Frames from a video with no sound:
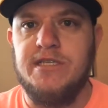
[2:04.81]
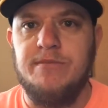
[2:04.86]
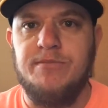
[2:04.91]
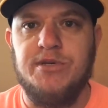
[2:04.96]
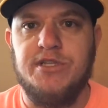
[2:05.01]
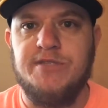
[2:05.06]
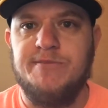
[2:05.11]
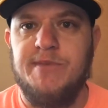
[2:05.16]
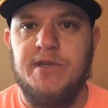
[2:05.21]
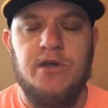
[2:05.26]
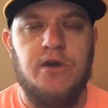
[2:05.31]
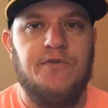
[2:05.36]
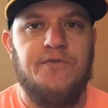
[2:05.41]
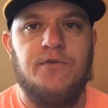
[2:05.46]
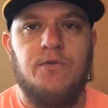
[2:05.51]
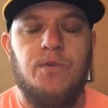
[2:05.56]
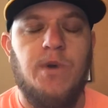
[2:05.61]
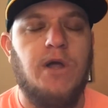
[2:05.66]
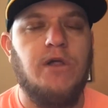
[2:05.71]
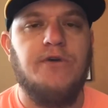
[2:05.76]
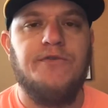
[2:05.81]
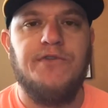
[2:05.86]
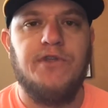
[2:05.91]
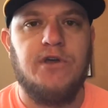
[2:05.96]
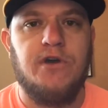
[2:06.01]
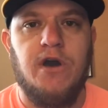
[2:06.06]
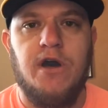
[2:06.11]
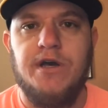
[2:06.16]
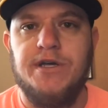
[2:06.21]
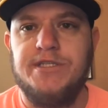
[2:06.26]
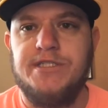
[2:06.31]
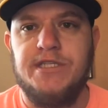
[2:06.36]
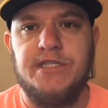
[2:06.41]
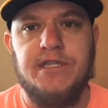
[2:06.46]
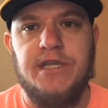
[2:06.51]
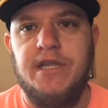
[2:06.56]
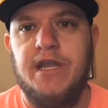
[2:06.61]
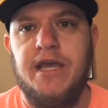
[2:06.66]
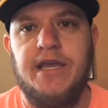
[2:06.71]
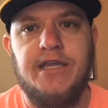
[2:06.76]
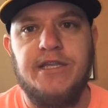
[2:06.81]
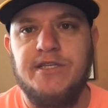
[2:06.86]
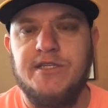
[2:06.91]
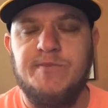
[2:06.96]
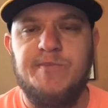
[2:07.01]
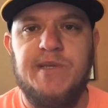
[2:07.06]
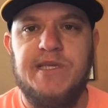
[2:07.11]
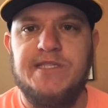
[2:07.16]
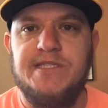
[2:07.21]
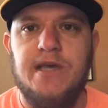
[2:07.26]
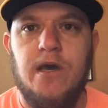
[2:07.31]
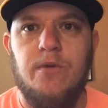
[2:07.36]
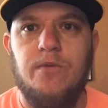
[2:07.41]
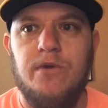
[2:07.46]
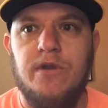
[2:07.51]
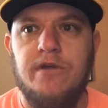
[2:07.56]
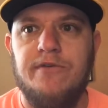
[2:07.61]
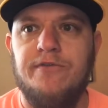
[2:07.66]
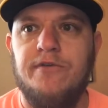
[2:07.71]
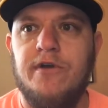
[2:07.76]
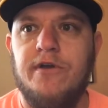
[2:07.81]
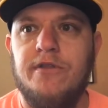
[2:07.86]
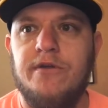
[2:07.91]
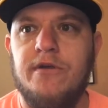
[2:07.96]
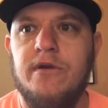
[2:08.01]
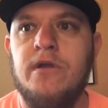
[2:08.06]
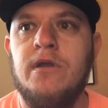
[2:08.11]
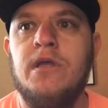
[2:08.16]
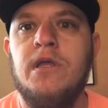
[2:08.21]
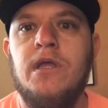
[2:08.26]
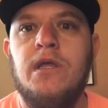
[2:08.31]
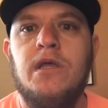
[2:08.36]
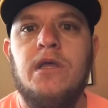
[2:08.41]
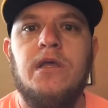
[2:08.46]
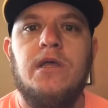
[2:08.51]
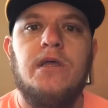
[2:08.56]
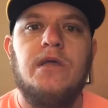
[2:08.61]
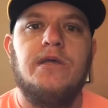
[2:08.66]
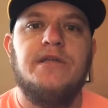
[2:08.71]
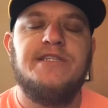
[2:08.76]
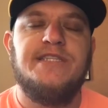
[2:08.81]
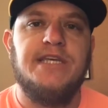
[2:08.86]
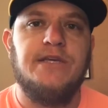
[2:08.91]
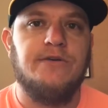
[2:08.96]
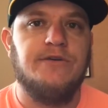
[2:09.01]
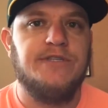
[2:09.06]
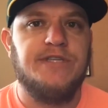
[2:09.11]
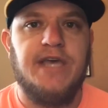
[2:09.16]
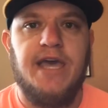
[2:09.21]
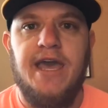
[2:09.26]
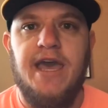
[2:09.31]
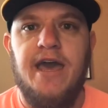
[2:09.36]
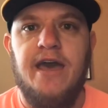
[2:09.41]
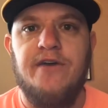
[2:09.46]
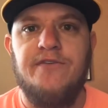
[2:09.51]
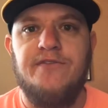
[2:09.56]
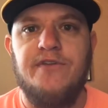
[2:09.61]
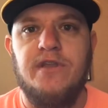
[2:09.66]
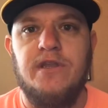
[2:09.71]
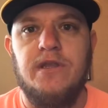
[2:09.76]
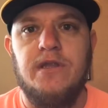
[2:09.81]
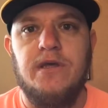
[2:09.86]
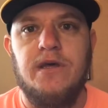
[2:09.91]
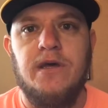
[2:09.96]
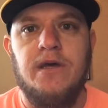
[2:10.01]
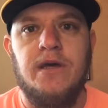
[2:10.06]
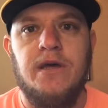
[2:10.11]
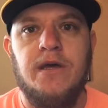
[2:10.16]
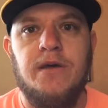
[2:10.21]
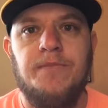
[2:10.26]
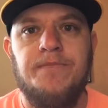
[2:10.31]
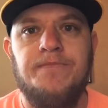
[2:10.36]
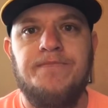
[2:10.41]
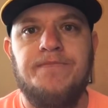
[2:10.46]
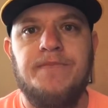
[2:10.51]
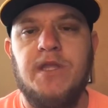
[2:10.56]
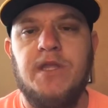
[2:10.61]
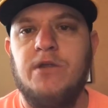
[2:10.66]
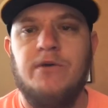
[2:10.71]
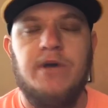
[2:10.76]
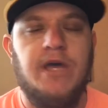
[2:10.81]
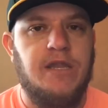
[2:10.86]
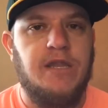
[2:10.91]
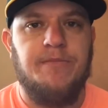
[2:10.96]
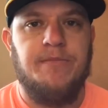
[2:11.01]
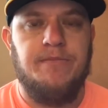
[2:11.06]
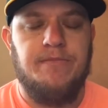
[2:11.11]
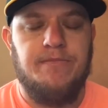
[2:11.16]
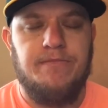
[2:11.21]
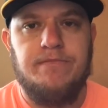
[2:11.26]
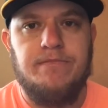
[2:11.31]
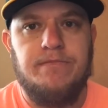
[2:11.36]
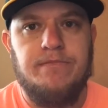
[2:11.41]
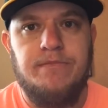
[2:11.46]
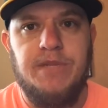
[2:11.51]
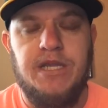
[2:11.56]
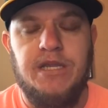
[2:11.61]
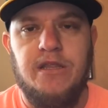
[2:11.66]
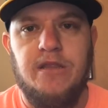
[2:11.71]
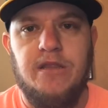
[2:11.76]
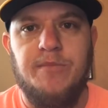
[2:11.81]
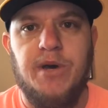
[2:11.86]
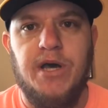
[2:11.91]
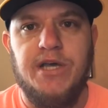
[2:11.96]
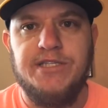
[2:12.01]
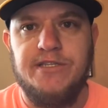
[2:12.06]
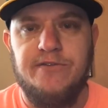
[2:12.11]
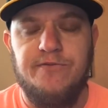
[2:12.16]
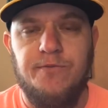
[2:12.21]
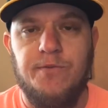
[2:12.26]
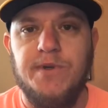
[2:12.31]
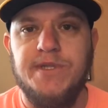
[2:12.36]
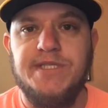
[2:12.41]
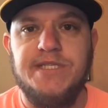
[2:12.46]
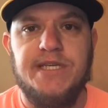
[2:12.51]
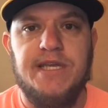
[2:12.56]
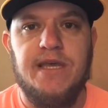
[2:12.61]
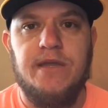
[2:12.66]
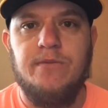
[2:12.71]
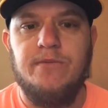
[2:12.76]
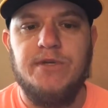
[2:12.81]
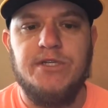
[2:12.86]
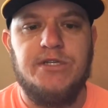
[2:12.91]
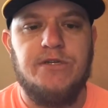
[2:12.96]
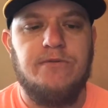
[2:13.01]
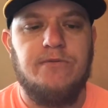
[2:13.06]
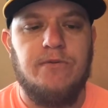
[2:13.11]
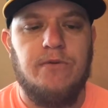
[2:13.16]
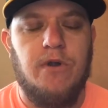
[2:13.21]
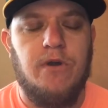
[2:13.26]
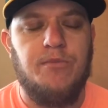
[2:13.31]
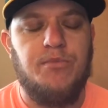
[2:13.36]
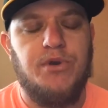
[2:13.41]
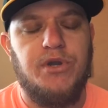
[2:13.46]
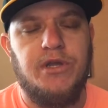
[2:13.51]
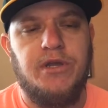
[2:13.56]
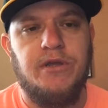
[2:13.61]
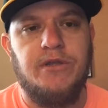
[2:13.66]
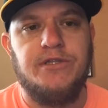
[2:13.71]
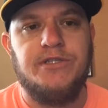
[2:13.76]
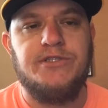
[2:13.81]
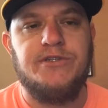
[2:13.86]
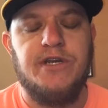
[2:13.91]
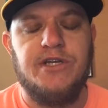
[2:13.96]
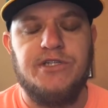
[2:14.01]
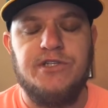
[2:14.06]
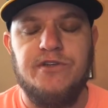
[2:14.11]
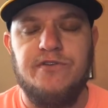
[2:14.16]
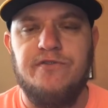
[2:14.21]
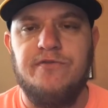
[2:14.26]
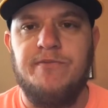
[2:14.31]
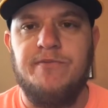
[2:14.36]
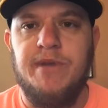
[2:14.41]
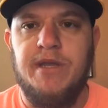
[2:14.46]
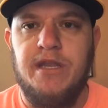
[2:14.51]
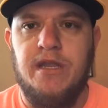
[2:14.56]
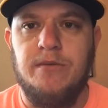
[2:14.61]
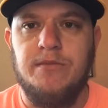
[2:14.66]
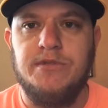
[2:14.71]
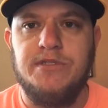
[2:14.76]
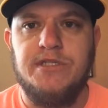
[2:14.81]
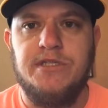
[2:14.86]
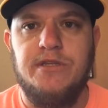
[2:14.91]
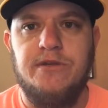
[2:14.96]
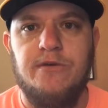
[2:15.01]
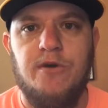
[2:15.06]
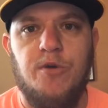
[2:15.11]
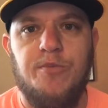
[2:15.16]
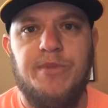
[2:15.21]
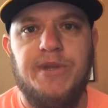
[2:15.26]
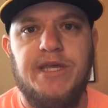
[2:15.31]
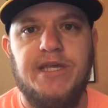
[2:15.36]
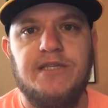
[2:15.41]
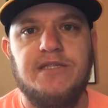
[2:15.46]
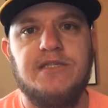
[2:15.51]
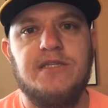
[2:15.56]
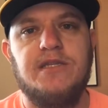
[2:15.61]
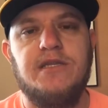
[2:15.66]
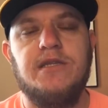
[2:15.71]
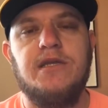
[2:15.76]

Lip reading: That puts me well over the cost, and then I can just piece out whatever other singles I have and end up being in the positive once again, which we're on a pretty good stretch of being able to do openings and